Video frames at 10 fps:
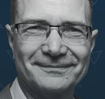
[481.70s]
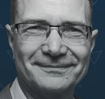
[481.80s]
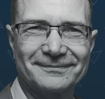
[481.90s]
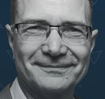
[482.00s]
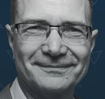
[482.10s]

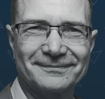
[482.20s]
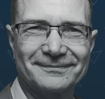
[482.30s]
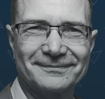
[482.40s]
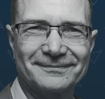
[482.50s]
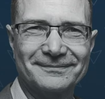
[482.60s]

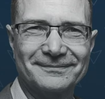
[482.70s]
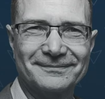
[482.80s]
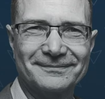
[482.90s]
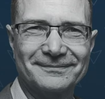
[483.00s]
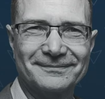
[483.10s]

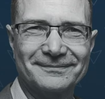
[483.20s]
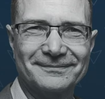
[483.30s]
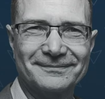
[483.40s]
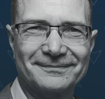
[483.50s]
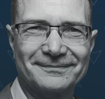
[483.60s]

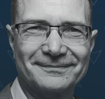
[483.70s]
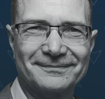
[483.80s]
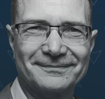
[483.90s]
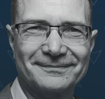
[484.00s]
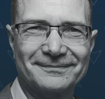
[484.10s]

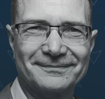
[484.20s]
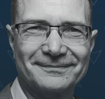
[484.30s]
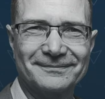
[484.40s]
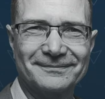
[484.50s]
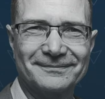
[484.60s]

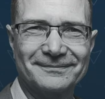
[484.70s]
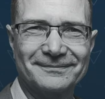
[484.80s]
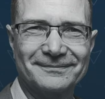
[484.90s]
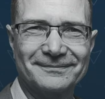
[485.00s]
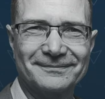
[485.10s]

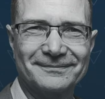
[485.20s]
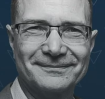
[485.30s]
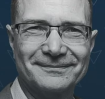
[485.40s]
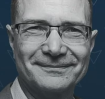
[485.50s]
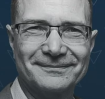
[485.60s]

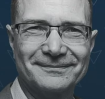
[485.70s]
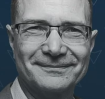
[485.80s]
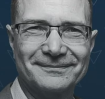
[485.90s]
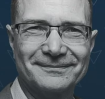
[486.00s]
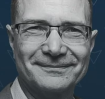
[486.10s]

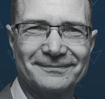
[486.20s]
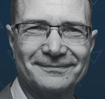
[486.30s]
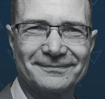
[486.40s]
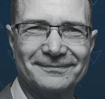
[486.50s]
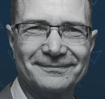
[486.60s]

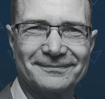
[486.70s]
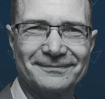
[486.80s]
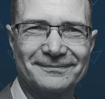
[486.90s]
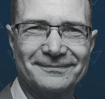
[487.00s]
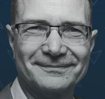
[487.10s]

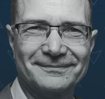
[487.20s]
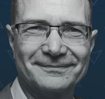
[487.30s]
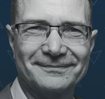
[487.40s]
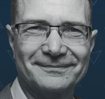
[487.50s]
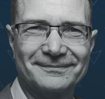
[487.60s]

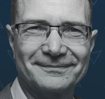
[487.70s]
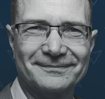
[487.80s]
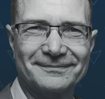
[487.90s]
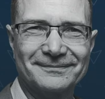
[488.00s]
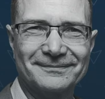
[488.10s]

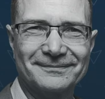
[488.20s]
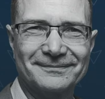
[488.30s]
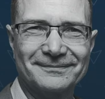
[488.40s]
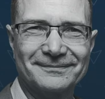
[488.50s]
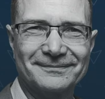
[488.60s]

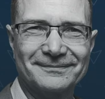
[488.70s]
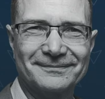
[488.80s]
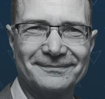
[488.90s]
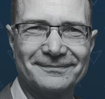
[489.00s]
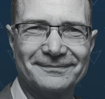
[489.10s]

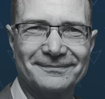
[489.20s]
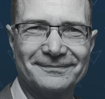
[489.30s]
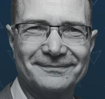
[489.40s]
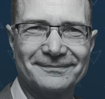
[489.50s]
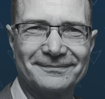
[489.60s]
This is a still picture; no speech is visible.